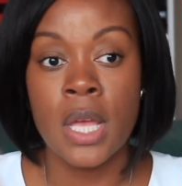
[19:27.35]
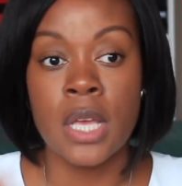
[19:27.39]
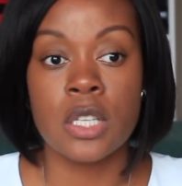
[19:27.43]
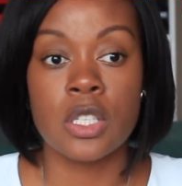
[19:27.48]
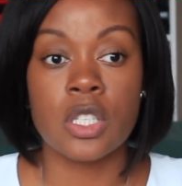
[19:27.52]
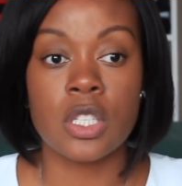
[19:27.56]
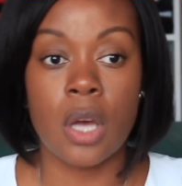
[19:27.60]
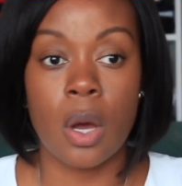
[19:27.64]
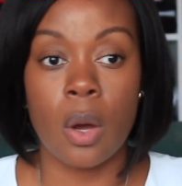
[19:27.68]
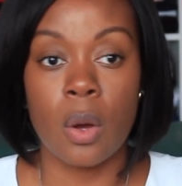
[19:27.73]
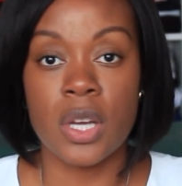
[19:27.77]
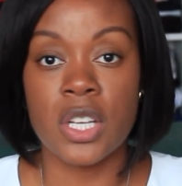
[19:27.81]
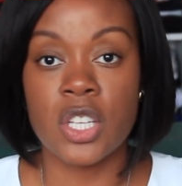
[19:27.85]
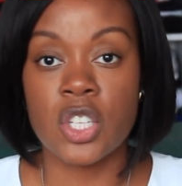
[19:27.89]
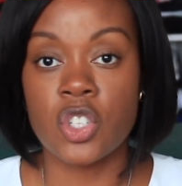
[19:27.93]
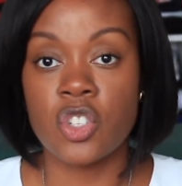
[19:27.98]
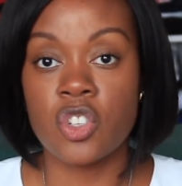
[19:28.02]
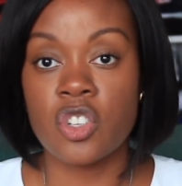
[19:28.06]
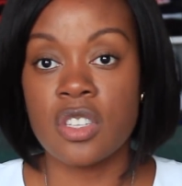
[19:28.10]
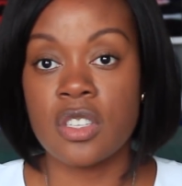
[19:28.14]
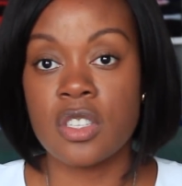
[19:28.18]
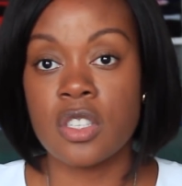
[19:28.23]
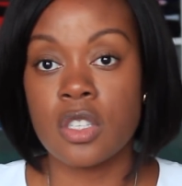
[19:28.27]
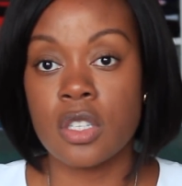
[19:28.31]
So it's
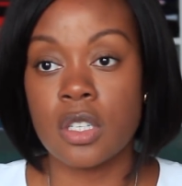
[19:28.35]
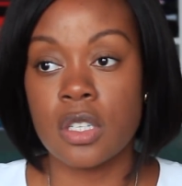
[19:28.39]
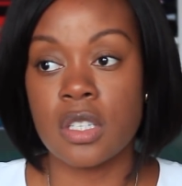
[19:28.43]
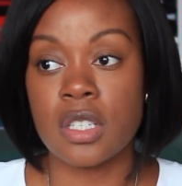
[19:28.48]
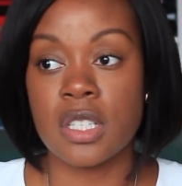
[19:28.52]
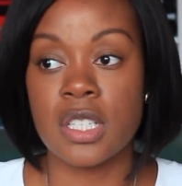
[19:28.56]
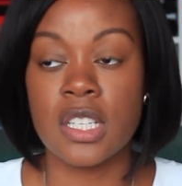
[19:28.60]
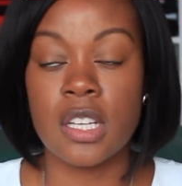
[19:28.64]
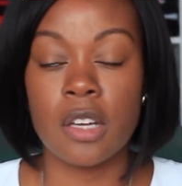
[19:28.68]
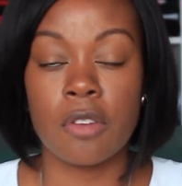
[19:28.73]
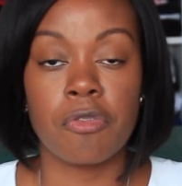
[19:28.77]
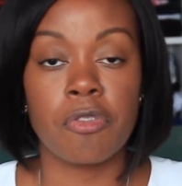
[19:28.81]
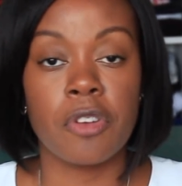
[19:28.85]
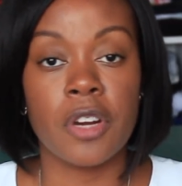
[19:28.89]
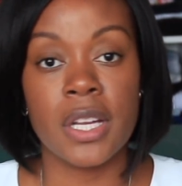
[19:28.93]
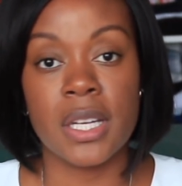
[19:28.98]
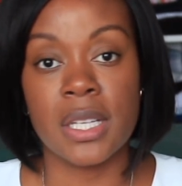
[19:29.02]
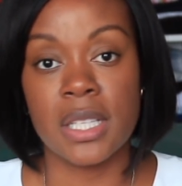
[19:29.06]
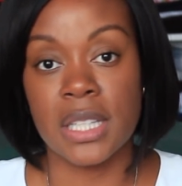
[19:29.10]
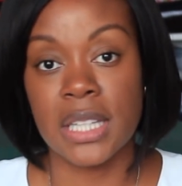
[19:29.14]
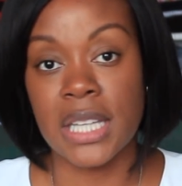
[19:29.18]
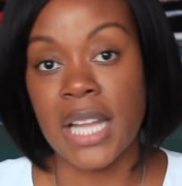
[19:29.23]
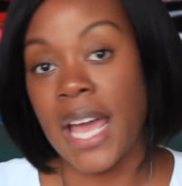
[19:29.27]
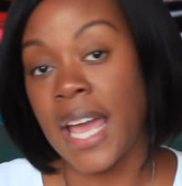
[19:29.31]
just
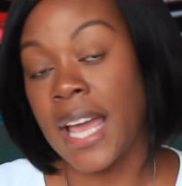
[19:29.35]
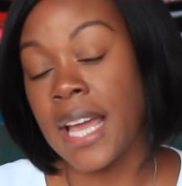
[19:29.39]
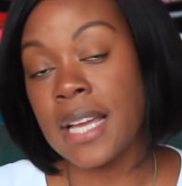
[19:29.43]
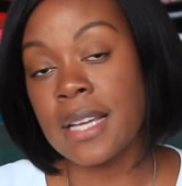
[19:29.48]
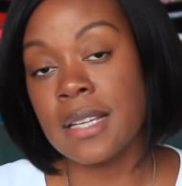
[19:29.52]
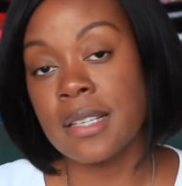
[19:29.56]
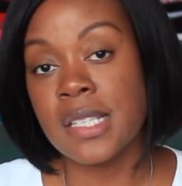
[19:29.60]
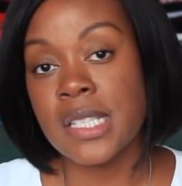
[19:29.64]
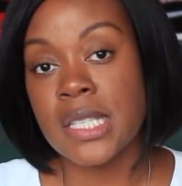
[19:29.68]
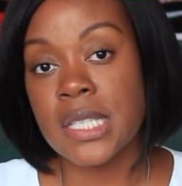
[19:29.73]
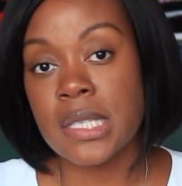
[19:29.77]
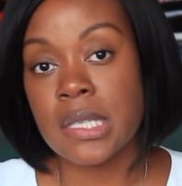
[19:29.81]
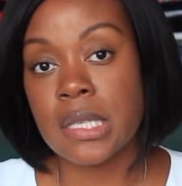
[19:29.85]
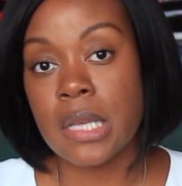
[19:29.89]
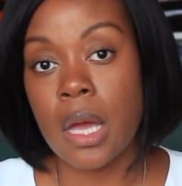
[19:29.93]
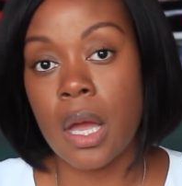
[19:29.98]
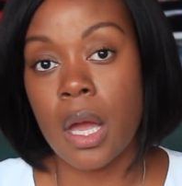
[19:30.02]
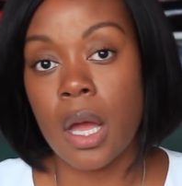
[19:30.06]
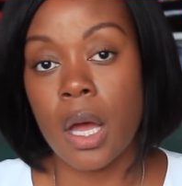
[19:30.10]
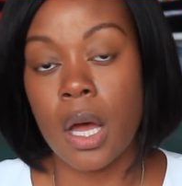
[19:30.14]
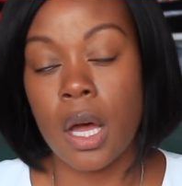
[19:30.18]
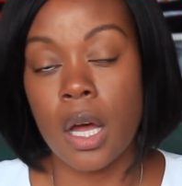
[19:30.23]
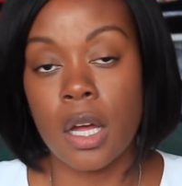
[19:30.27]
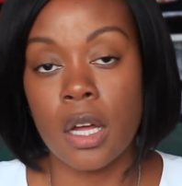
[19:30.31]
different lanes
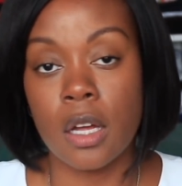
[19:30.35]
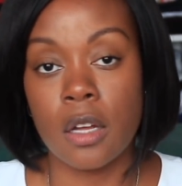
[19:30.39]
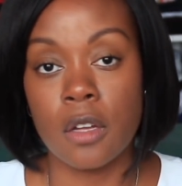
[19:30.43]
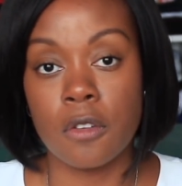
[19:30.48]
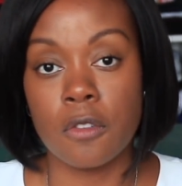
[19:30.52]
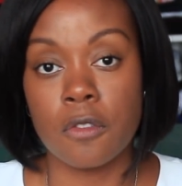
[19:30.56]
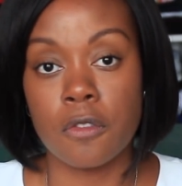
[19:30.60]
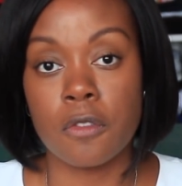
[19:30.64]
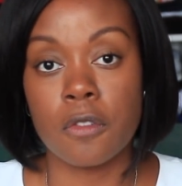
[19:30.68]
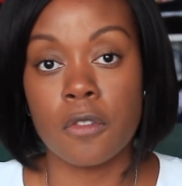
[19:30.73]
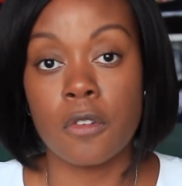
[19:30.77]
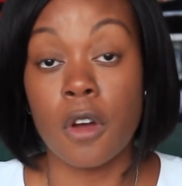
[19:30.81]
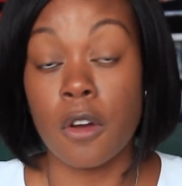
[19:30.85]
of,